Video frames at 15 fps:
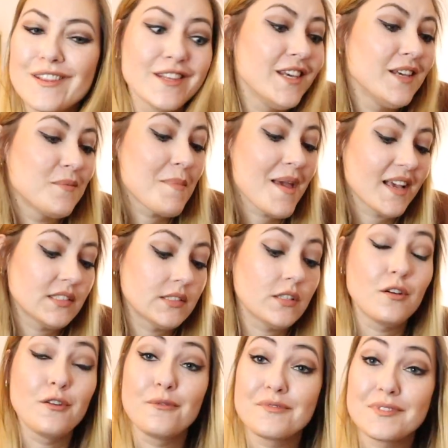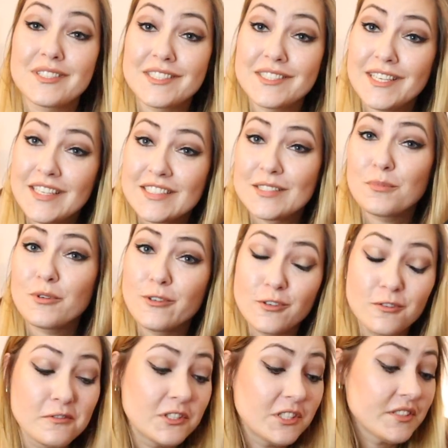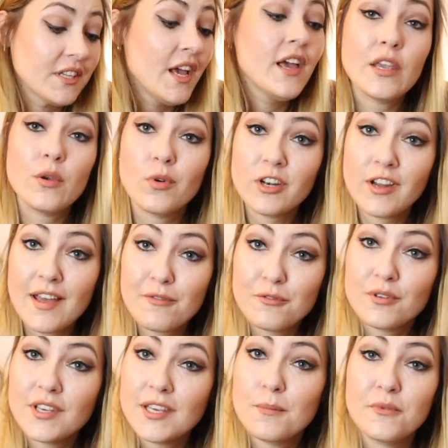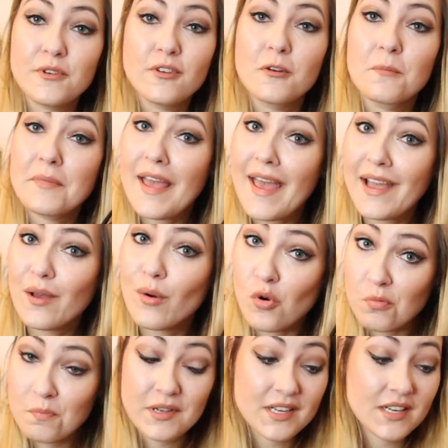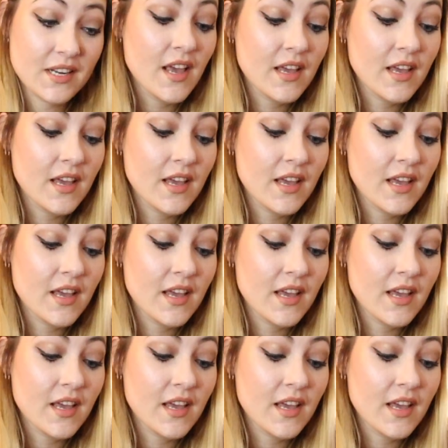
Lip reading: the max of 6 pullovers, you would have to keep your bag open,